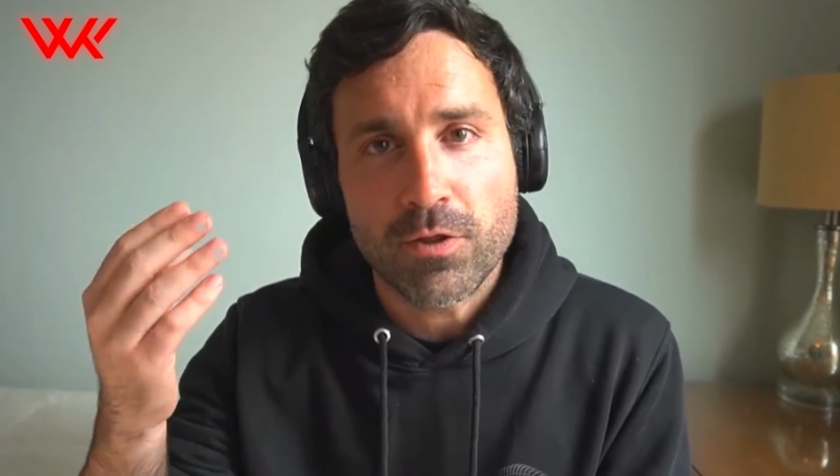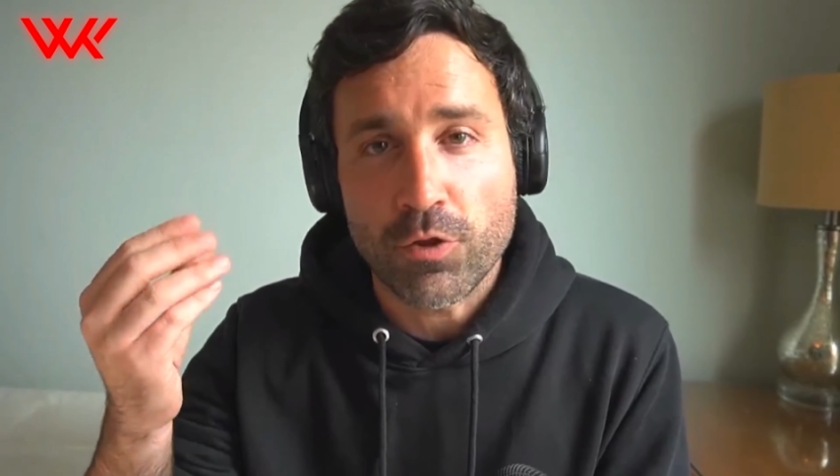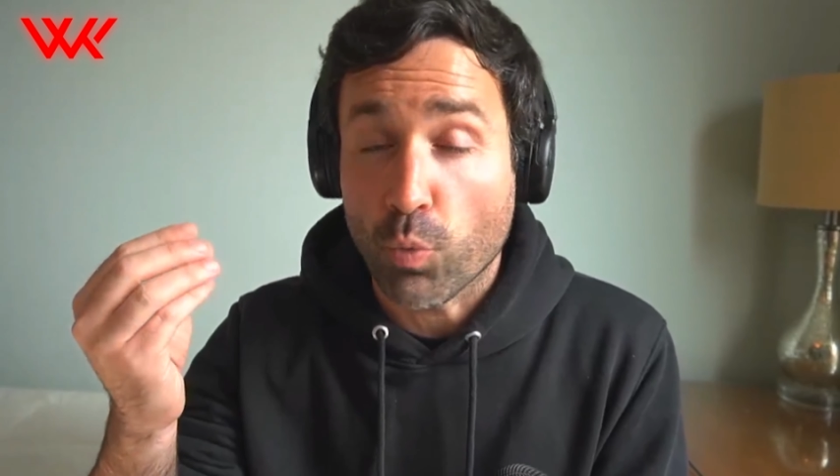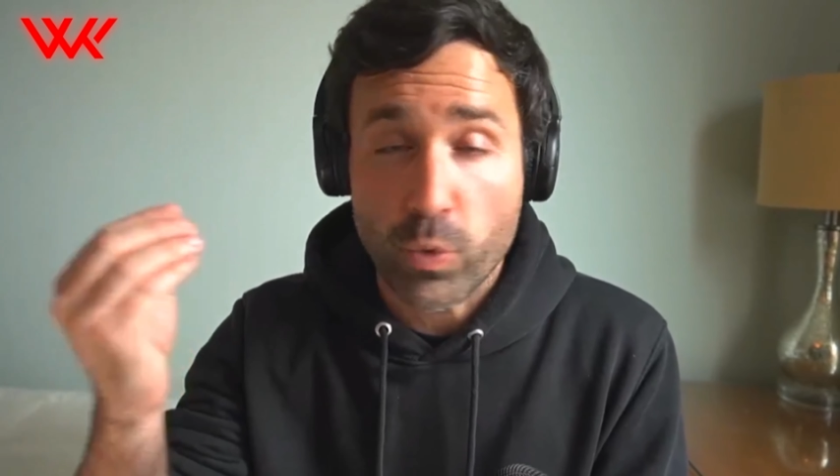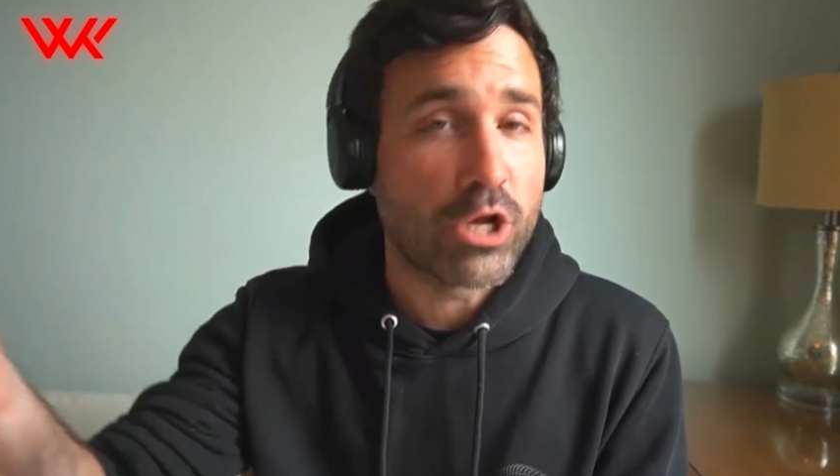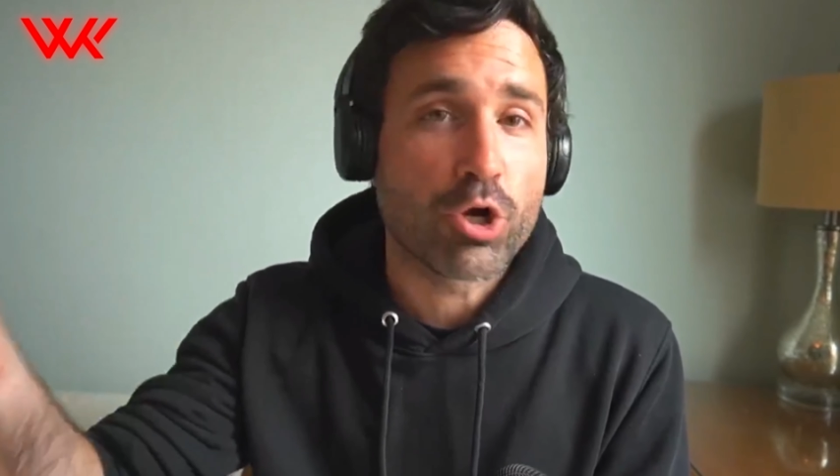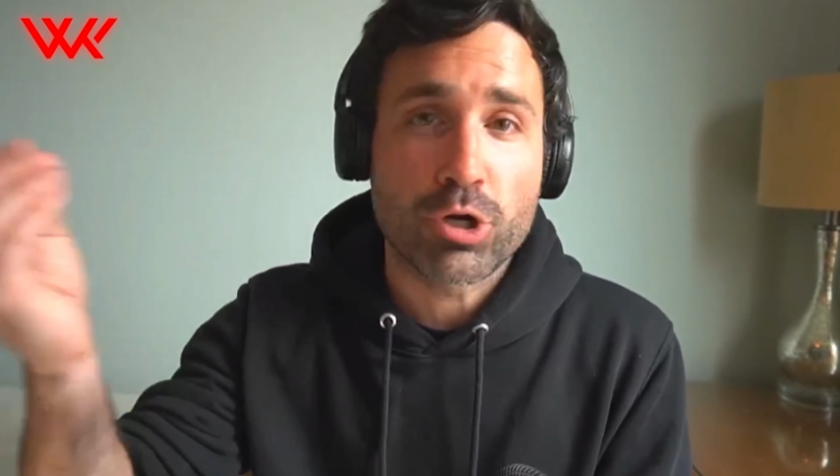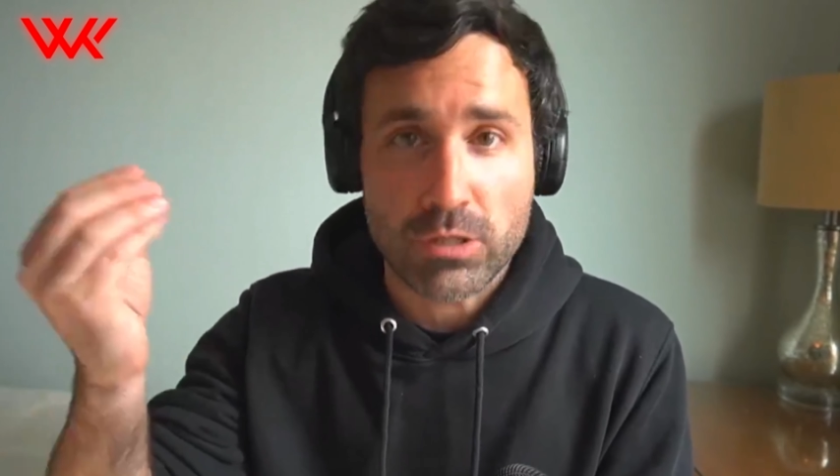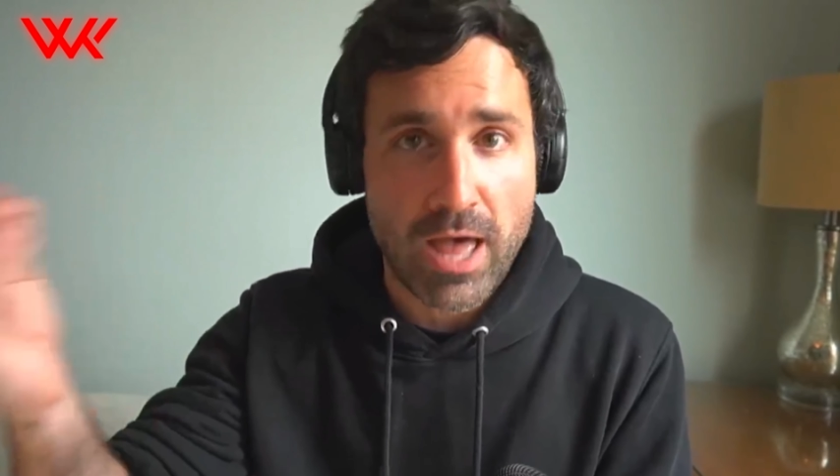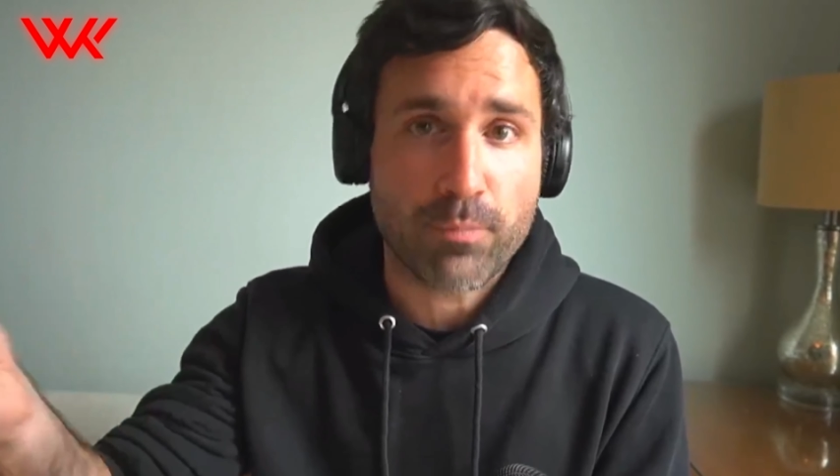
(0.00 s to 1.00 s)
the
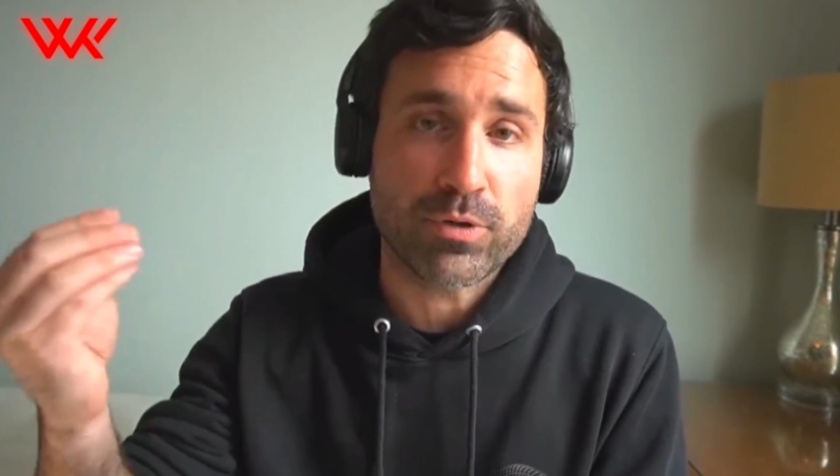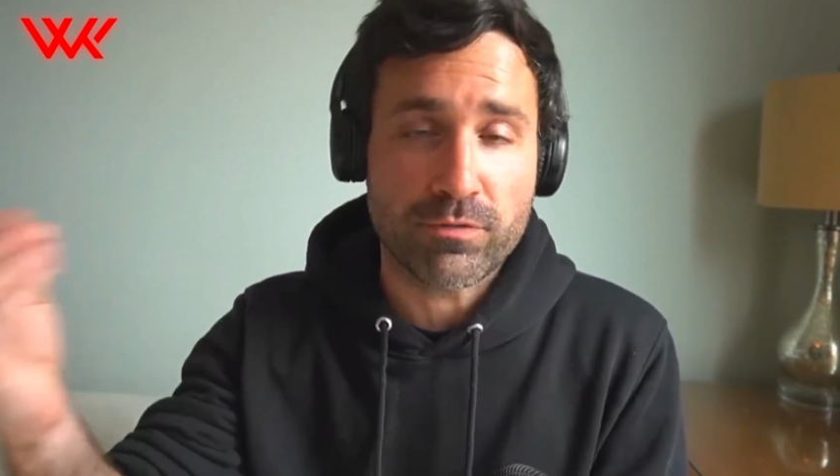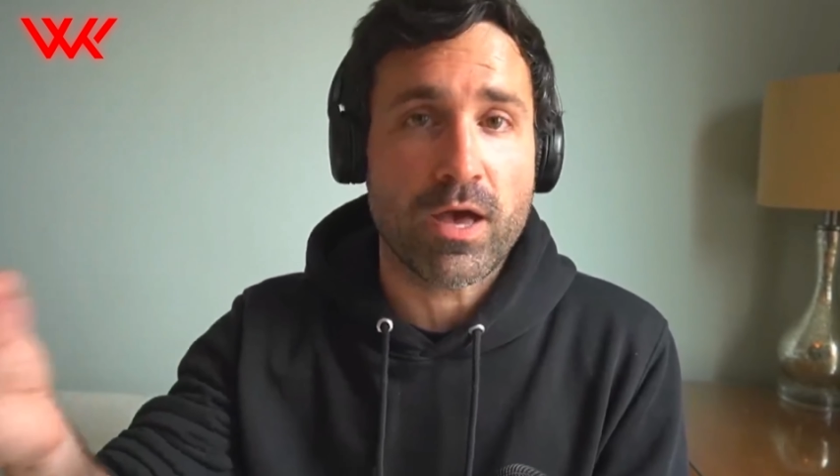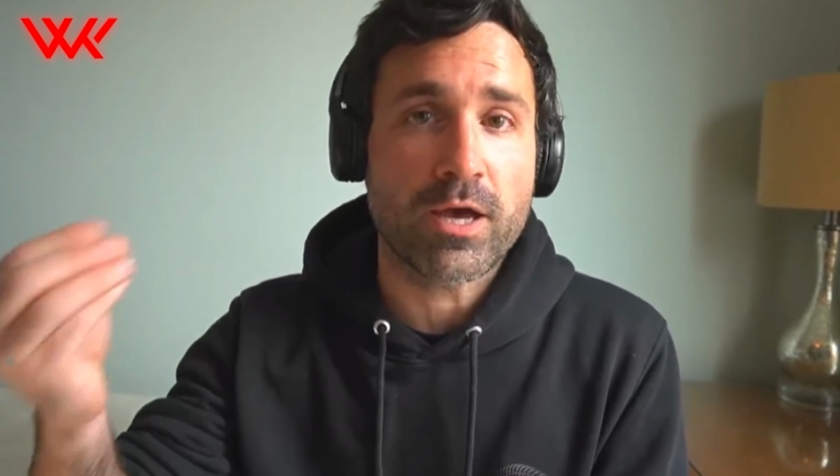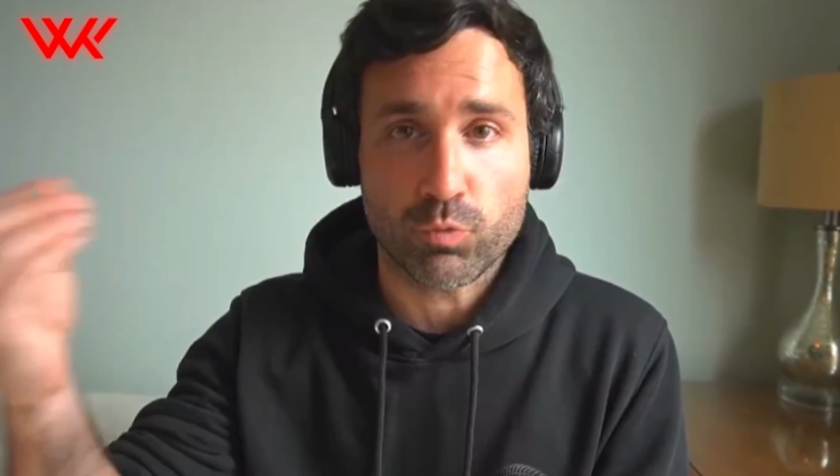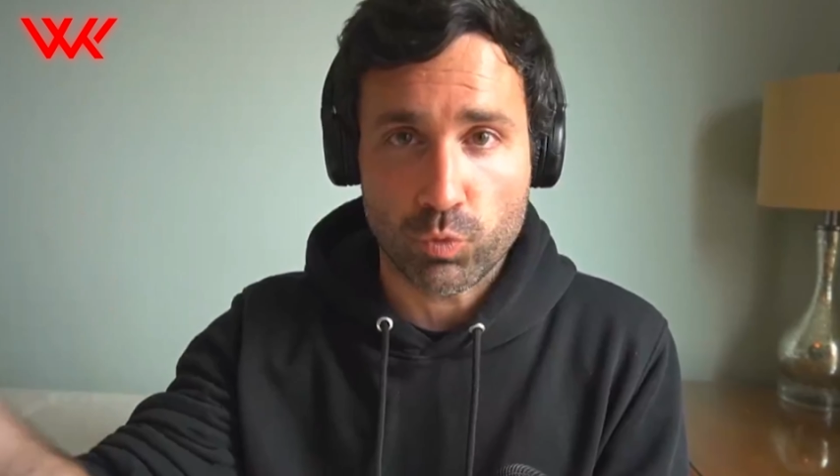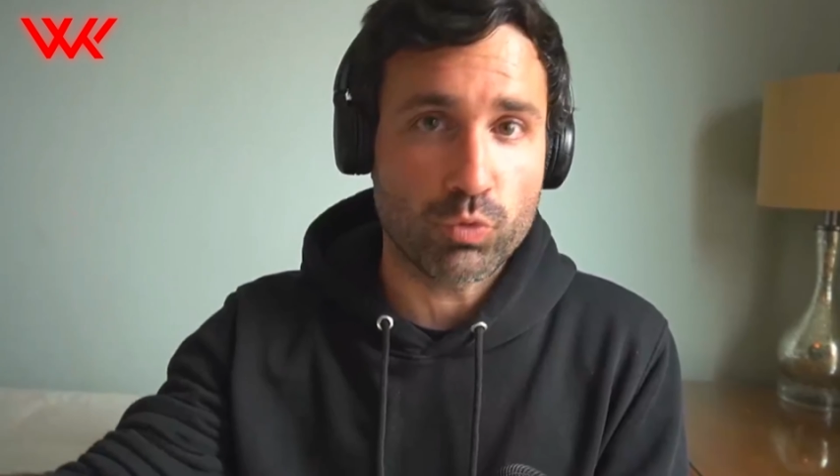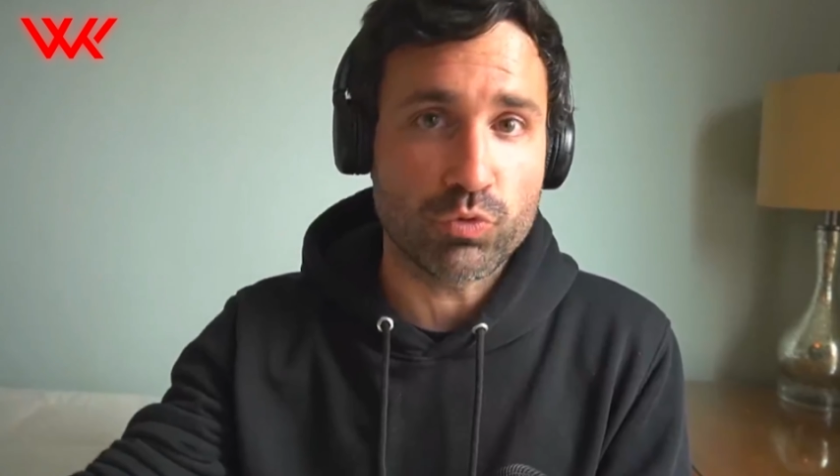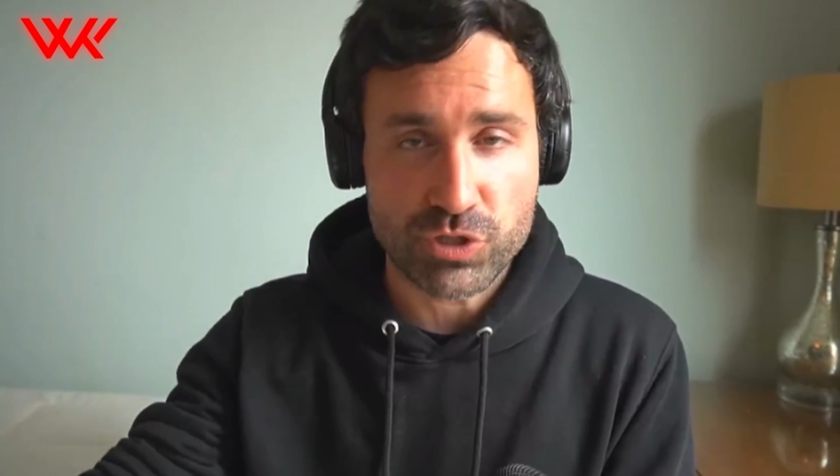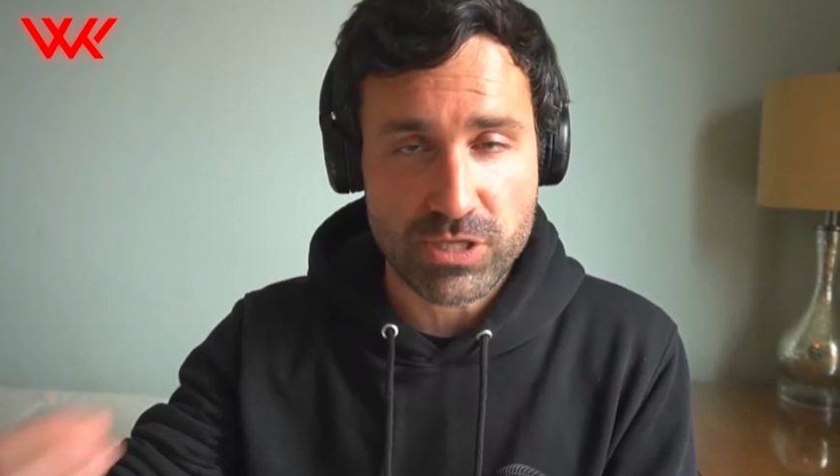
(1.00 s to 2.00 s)
weird labyrinthine
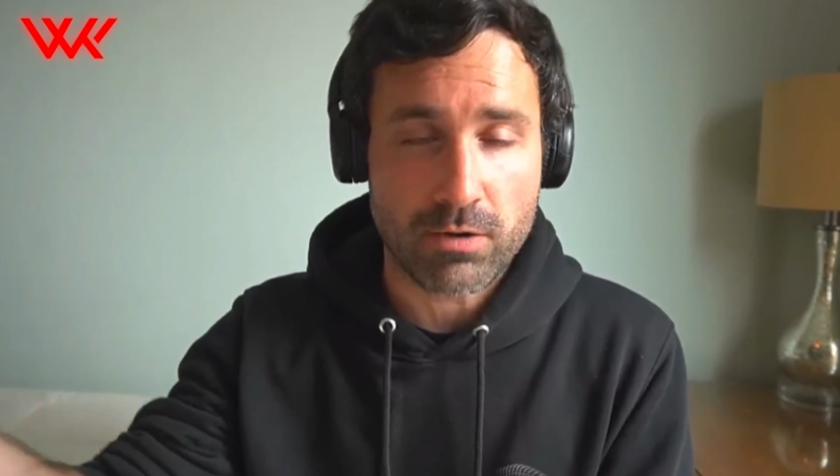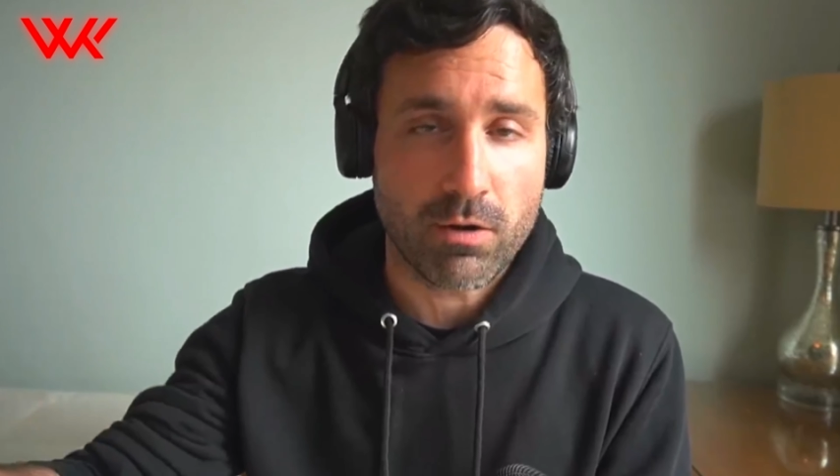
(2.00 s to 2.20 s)
rules that